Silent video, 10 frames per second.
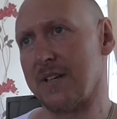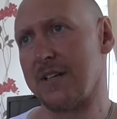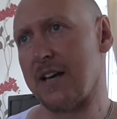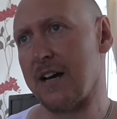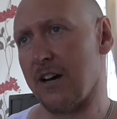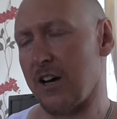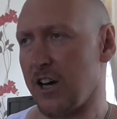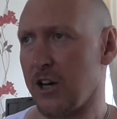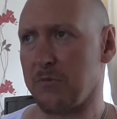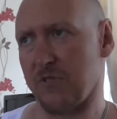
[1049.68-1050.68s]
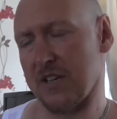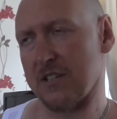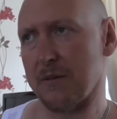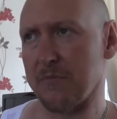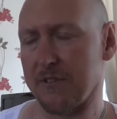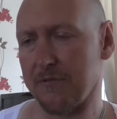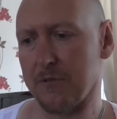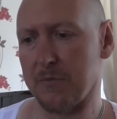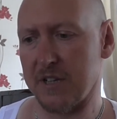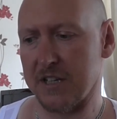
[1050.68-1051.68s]
Yeah, I hope you get something
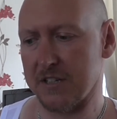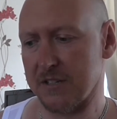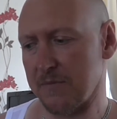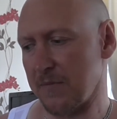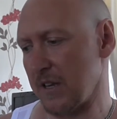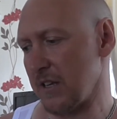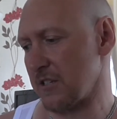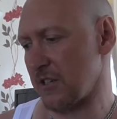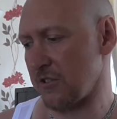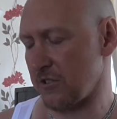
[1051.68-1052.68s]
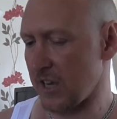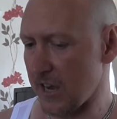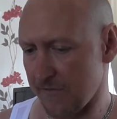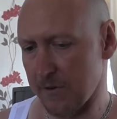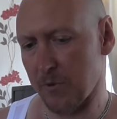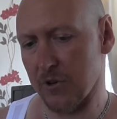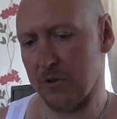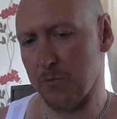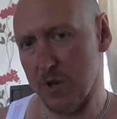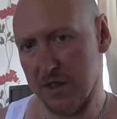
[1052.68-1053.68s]
from this. So to everybody
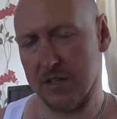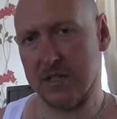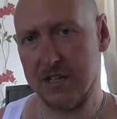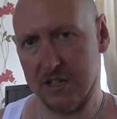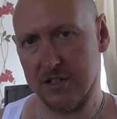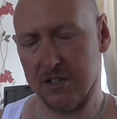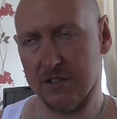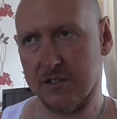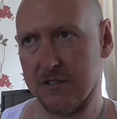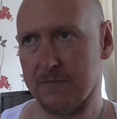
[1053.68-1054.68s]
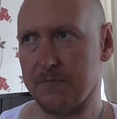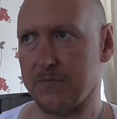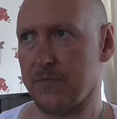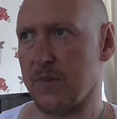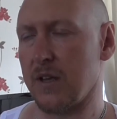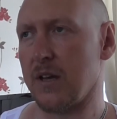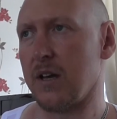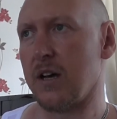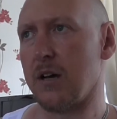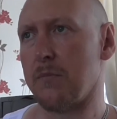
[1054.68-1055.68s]
with tinnitus,
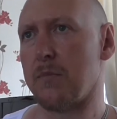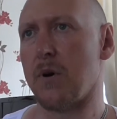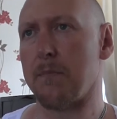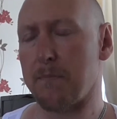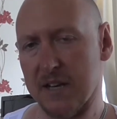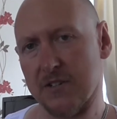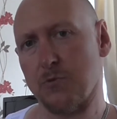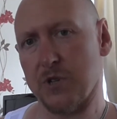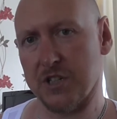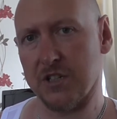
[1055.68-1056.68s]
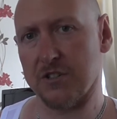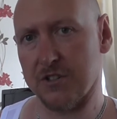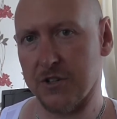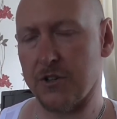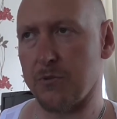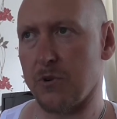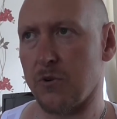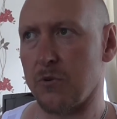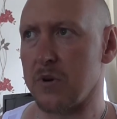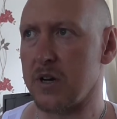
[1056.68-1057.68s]
my best wishes to you
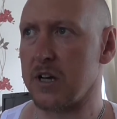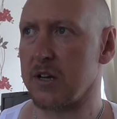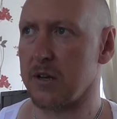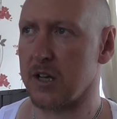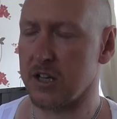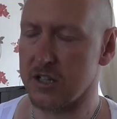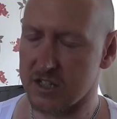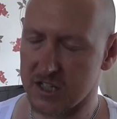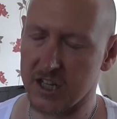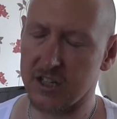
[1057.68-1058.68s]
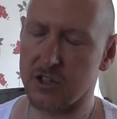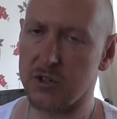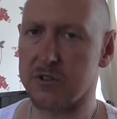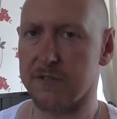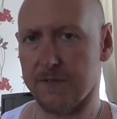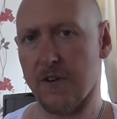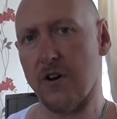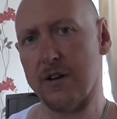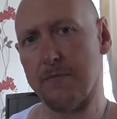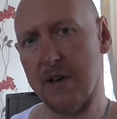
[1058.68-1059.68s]
all. Continue to
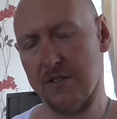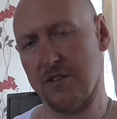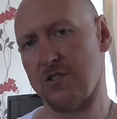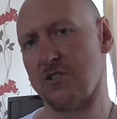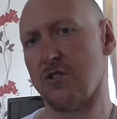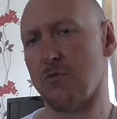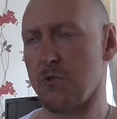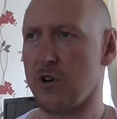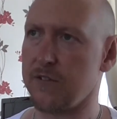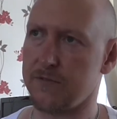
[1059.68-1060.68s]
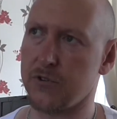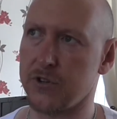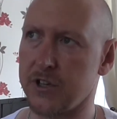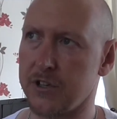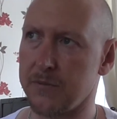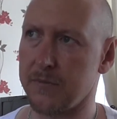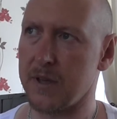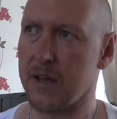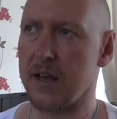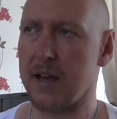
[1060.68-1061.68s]
find methods that work for you,
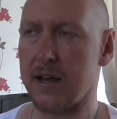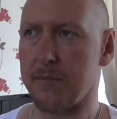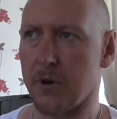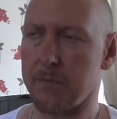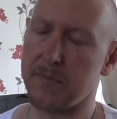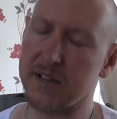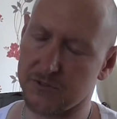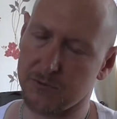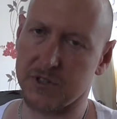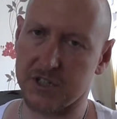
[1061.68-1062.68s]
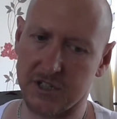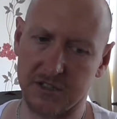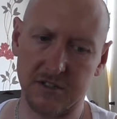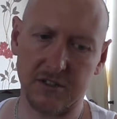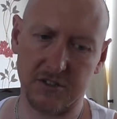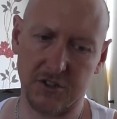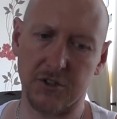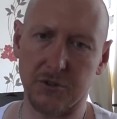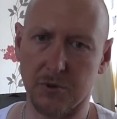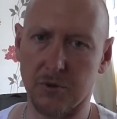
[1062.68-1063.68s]
and my best wishes to
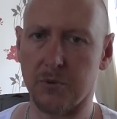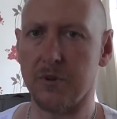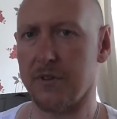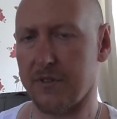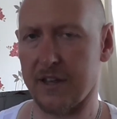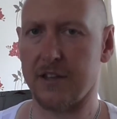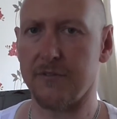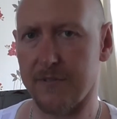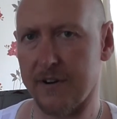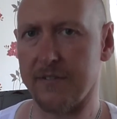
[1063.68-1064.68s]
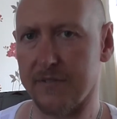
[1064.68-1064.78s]
you all. Thank you very,